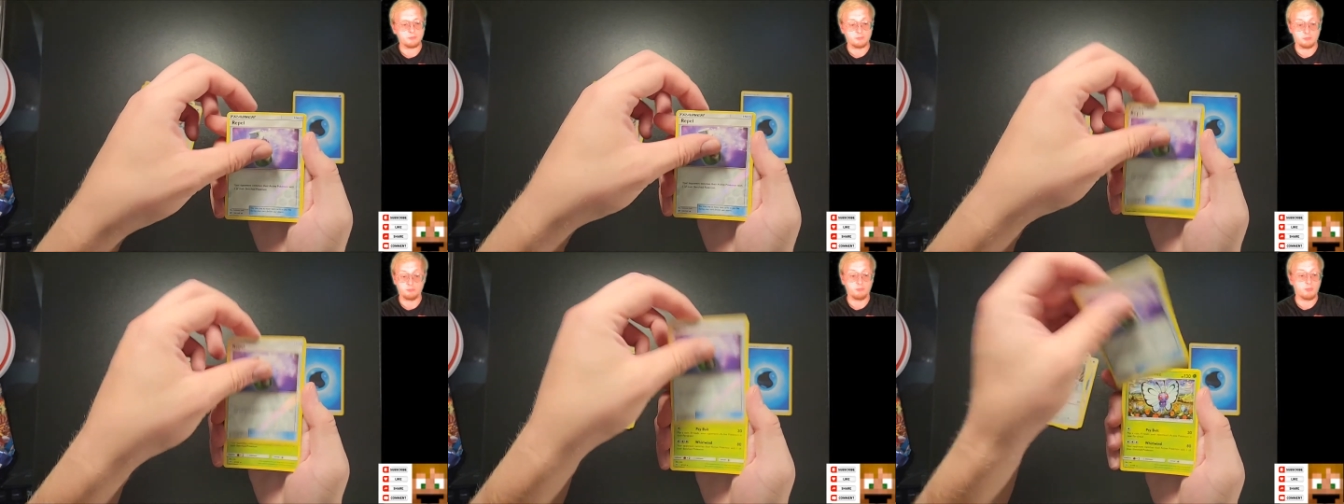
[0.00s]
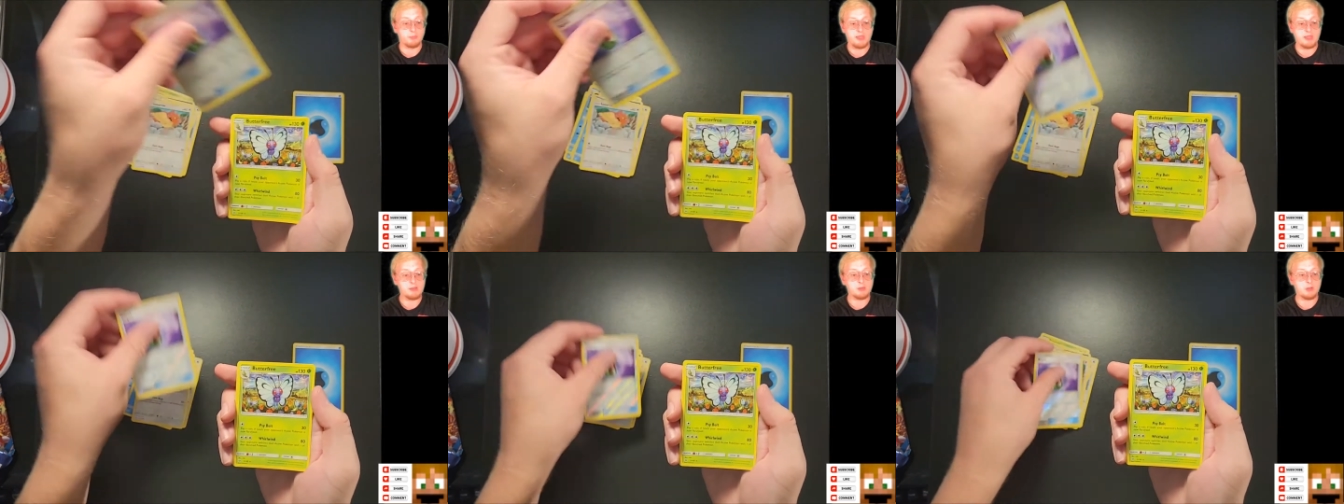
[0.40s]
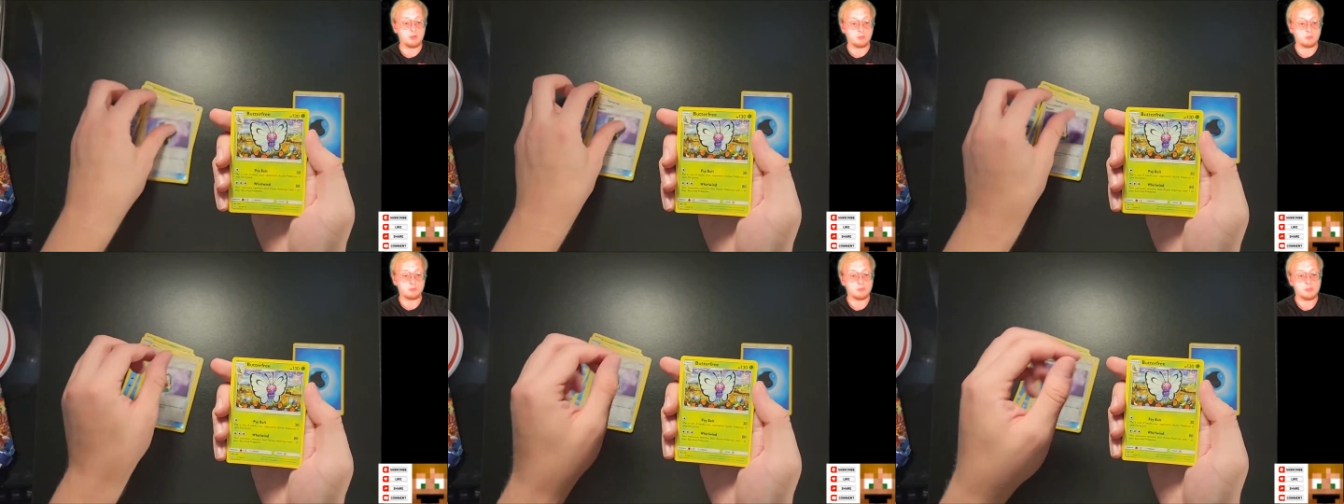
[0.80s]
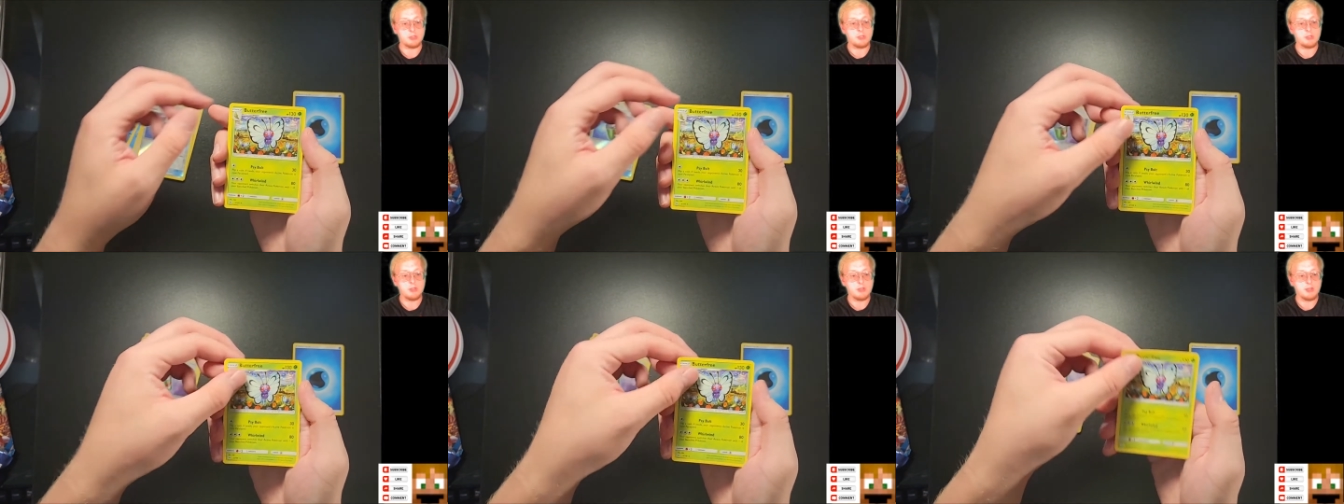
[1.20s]
Repello,
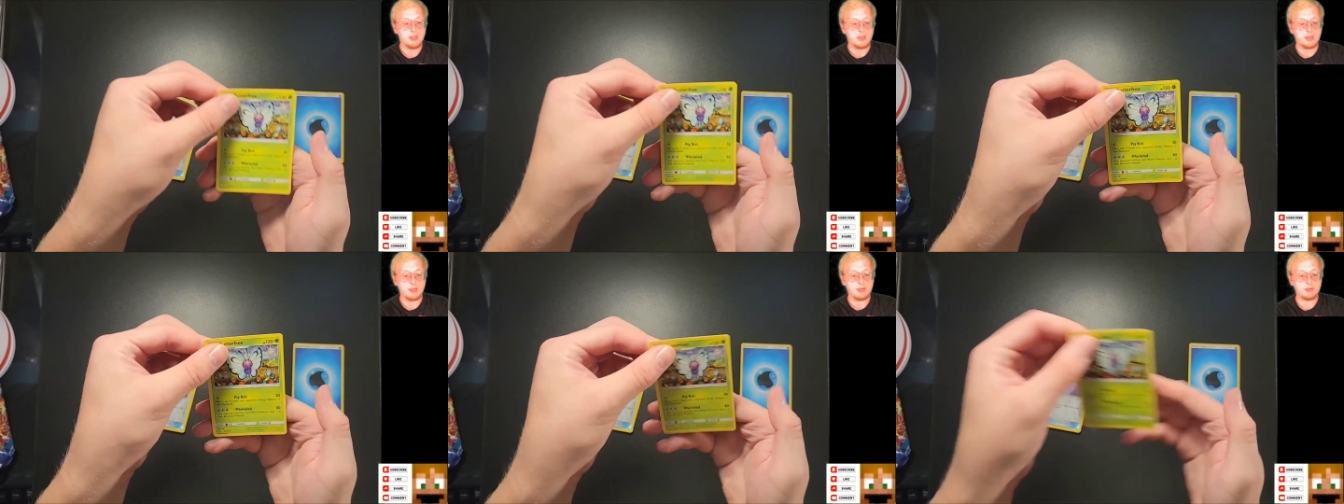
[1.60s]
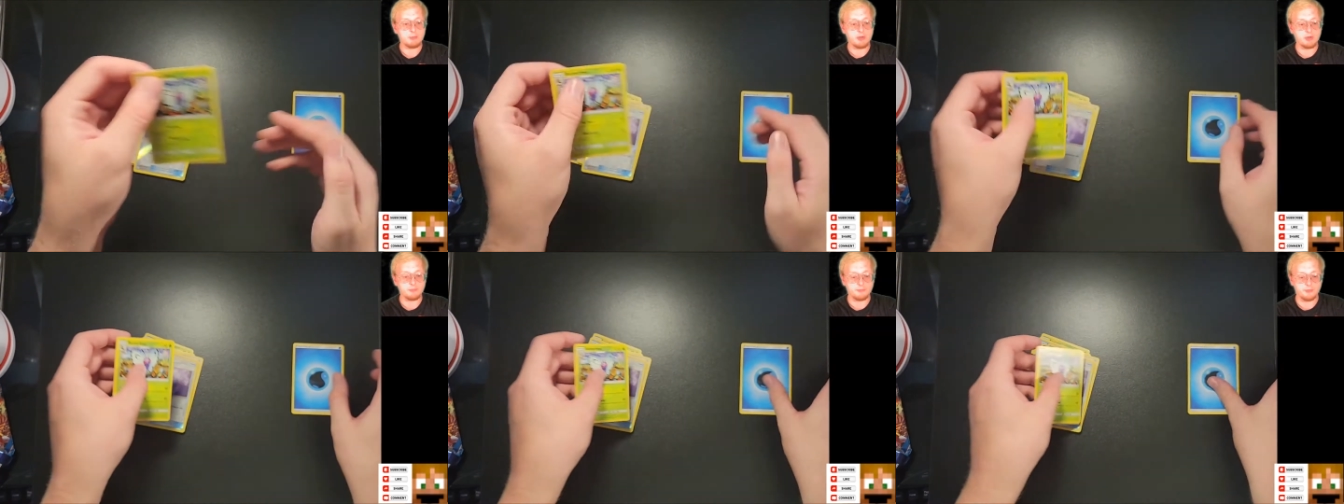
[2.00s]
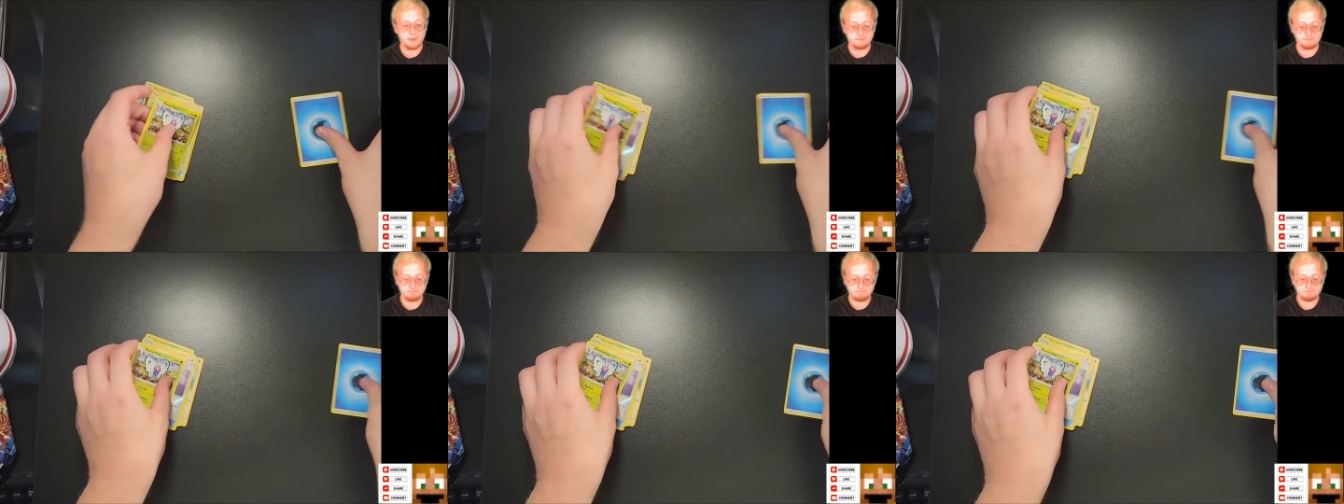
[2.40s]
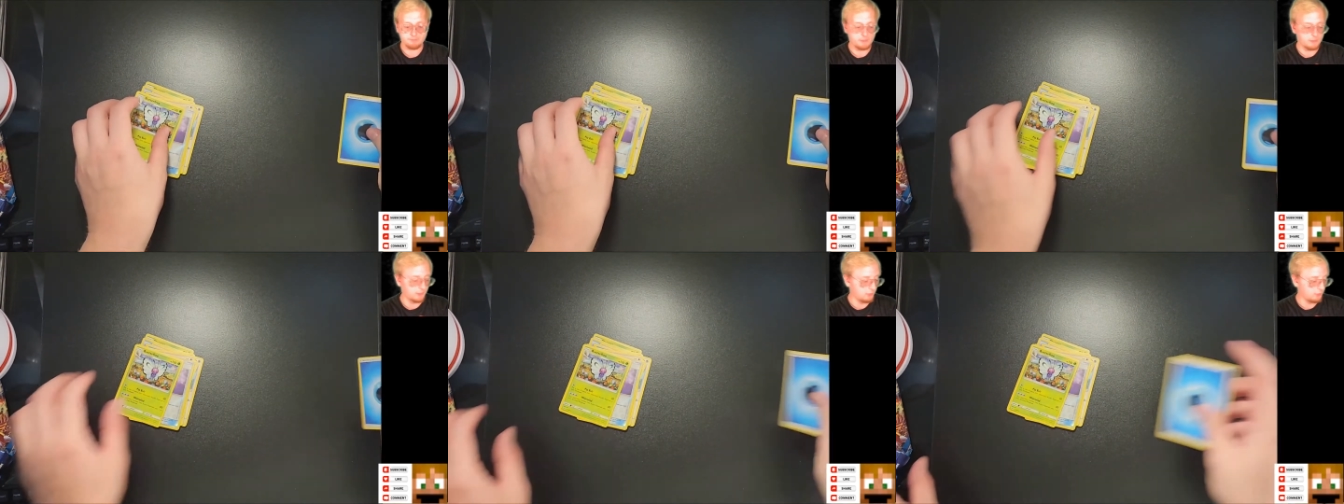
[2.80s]
and Butterfree.
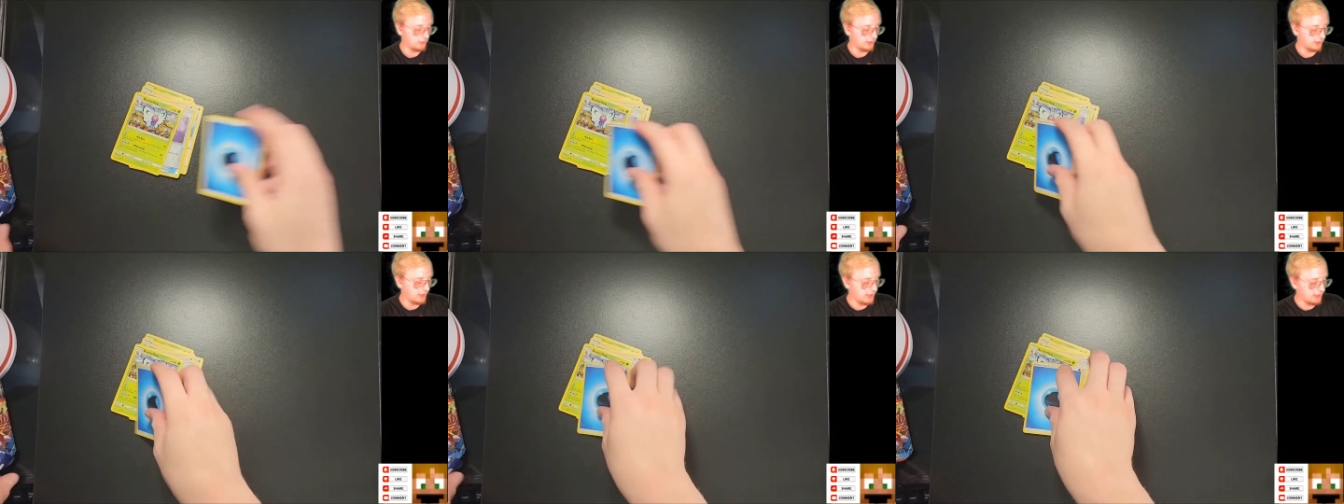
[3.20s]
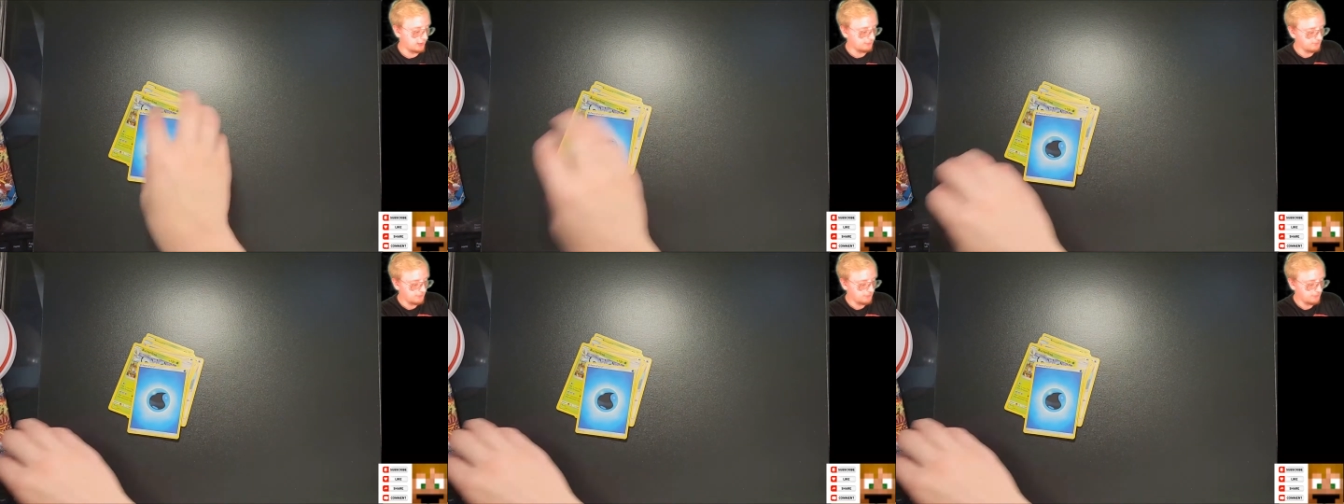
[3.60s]
Okay.